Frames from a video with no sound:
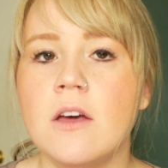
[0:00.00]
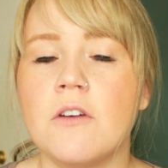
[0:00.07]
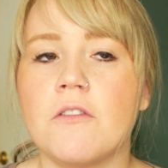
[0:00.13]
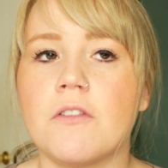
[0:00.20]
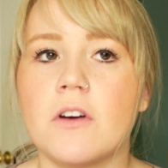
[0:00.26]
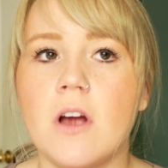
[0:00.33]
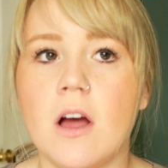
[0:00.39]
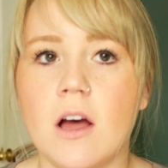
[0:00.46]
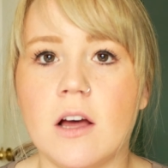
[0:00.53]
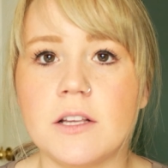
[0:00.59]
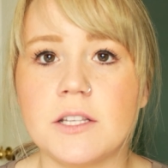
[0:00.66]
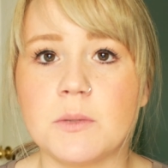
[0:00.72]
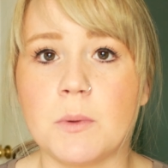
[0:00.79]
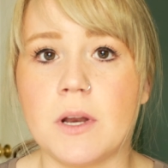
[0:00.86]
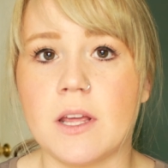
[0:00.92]
for
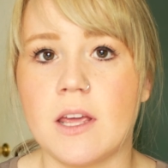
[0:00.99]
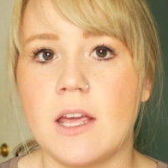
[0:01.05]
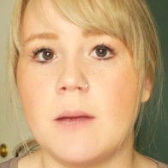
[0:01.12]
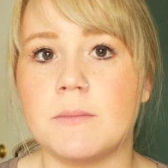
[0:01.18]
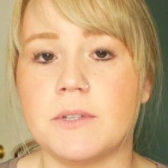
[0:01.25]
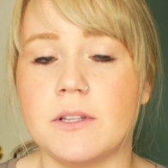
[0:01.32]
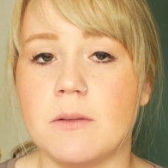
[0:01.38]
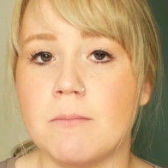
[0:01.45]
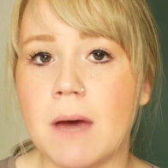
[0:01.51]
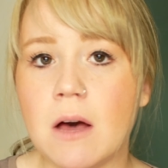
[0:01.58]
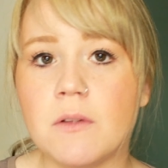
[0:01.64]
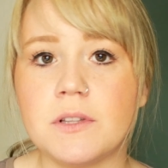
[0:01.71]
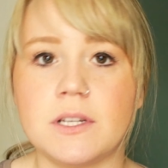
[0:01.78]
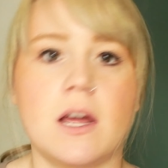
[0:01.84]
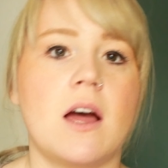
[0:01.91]
us, when it came to the
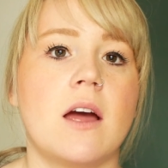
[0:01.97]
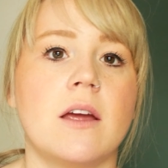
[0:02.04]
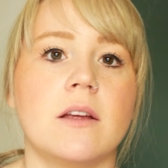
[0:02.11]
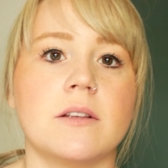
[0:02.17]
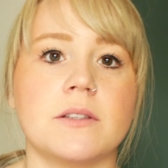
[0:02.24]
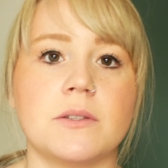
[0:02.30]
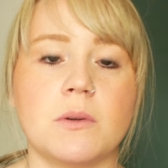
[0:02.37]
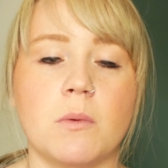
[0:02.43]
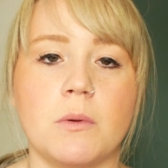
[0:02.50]
mouth ties,